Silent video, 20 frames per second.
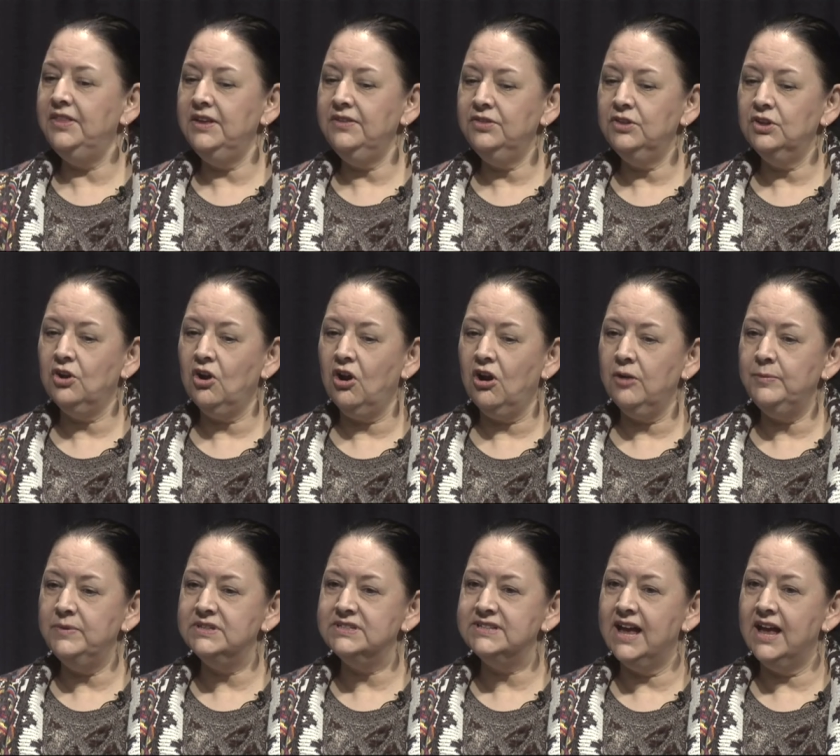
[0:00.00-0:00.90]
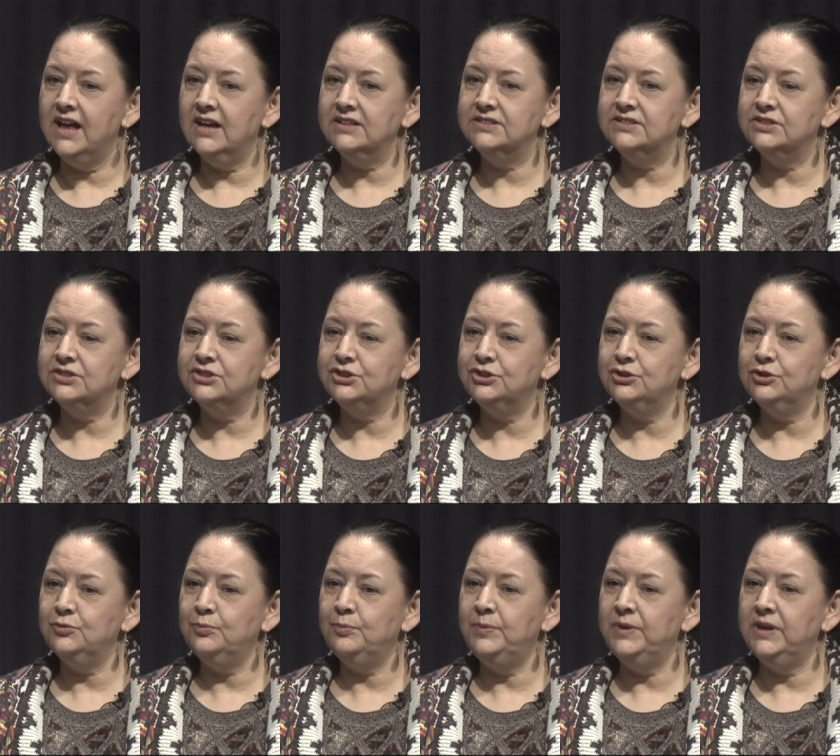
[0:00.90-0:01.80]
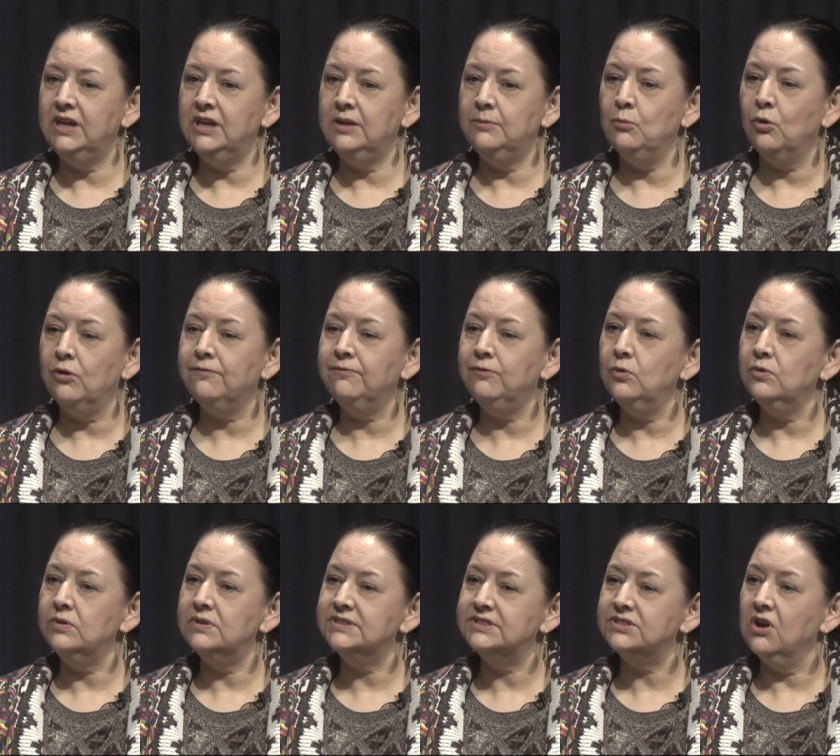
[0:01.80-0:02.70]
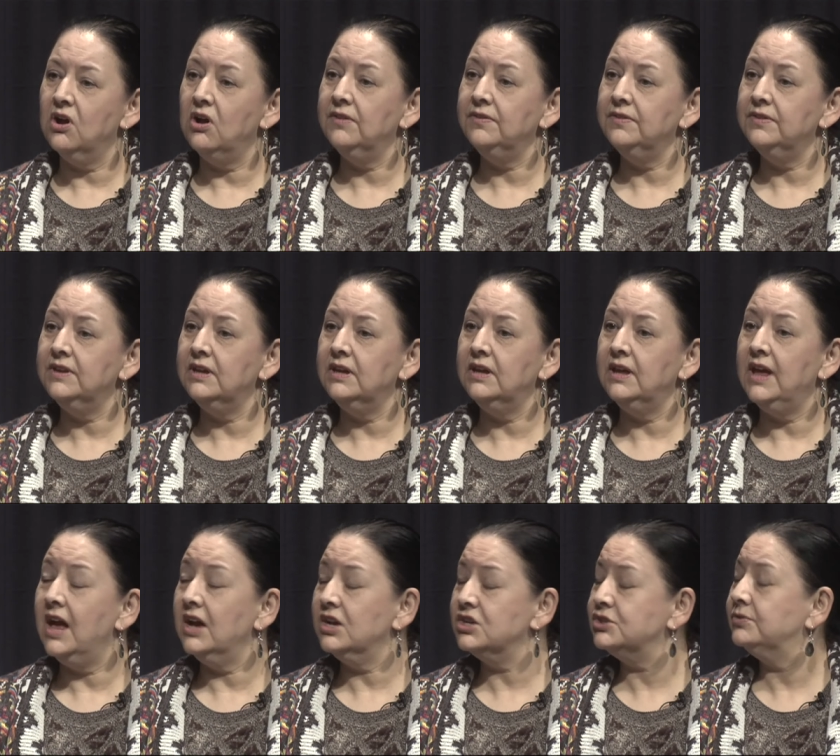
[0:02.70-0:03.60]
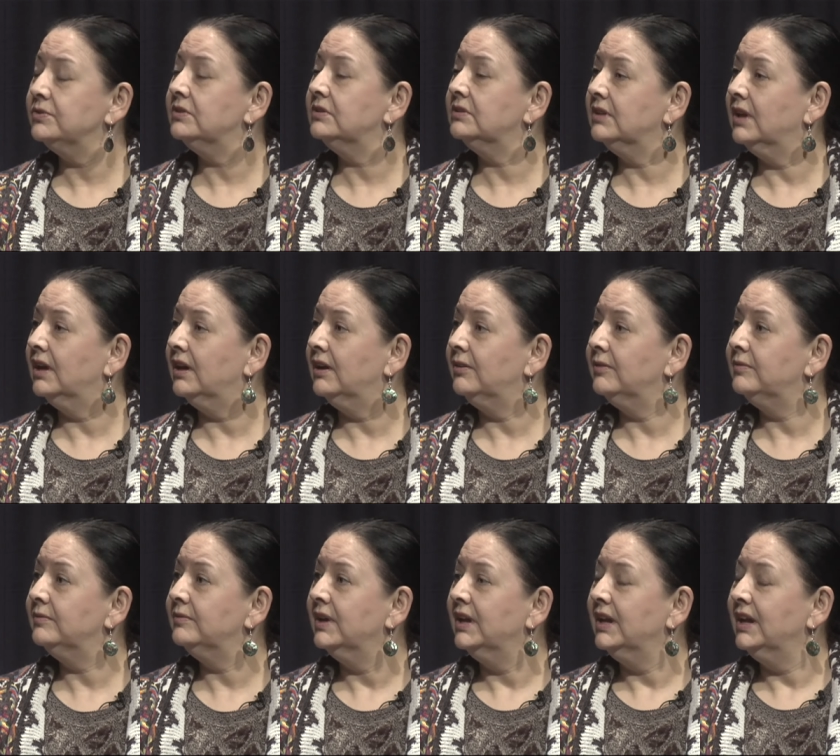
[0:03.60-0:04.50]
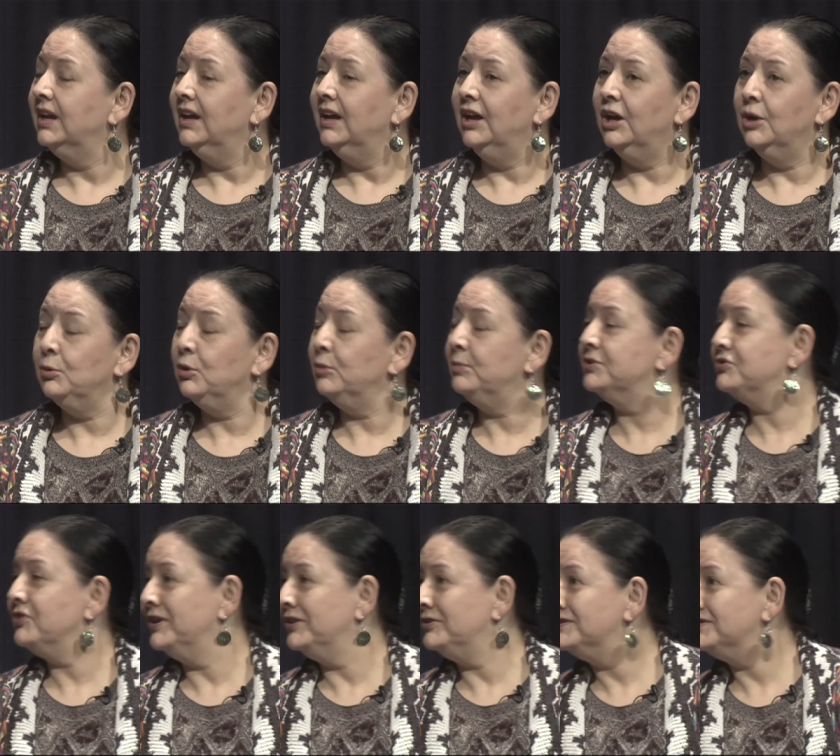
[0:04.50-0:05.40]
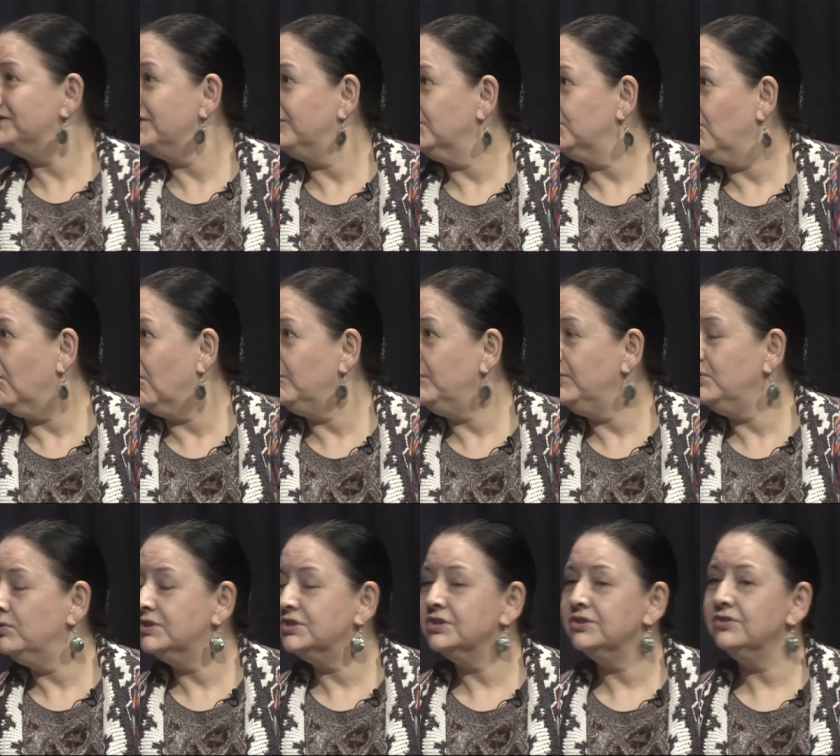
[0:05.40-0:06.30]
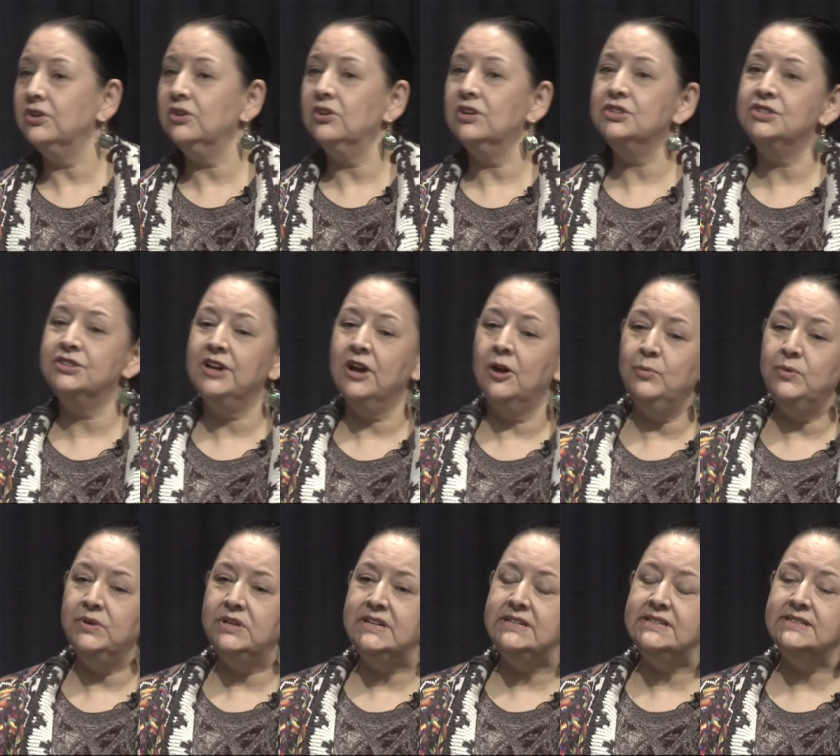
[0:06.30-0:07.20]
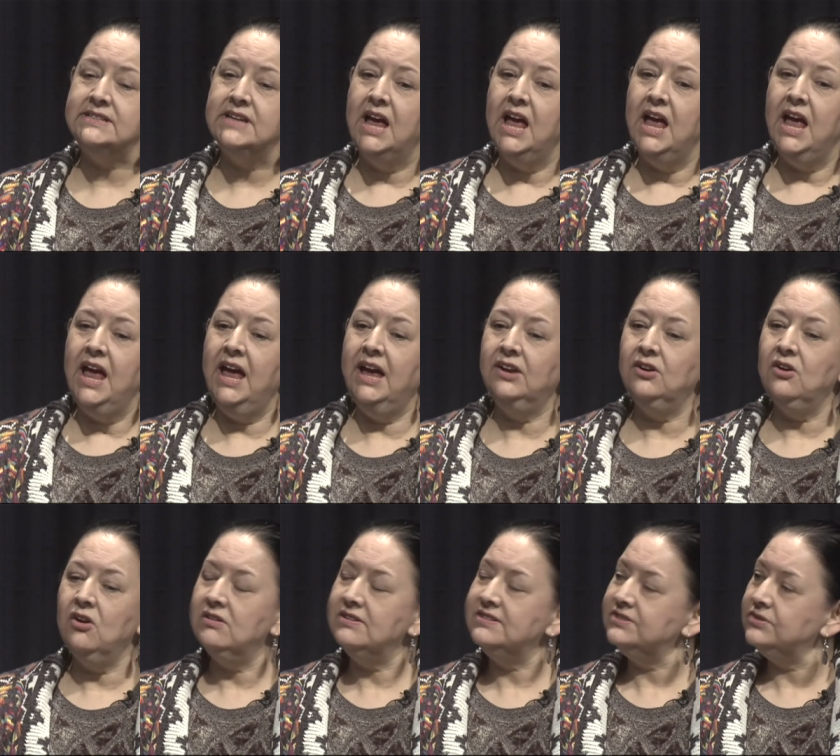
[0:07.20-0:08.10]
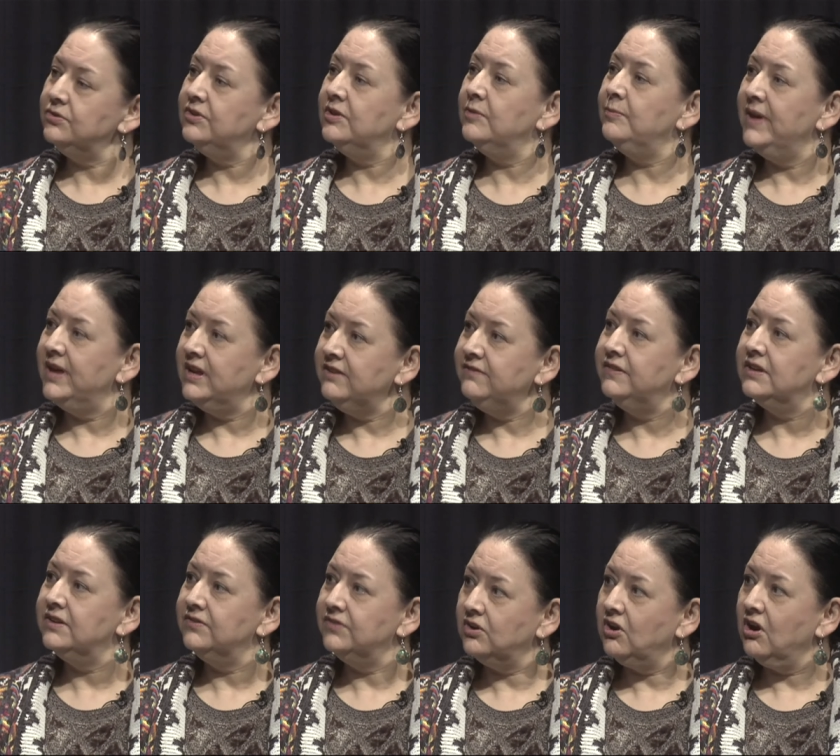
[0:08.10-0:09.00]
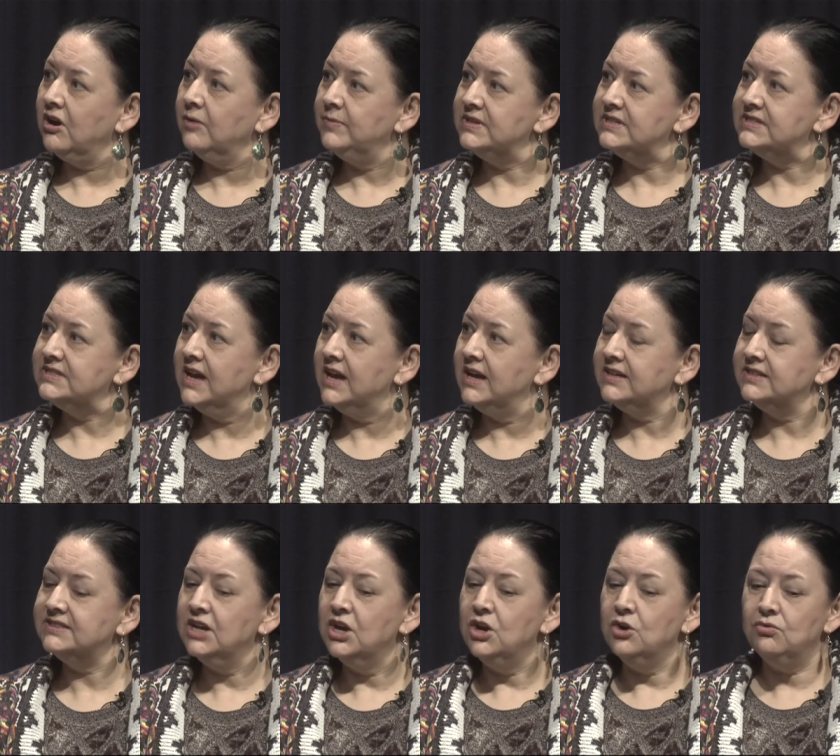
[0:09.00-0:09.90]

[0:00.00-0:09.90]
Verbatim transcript: the carbon tax should be more focused on the actual uh, uh, perpetrators of the carbon, which are the larger companies, and also the benefit of the carbon tax.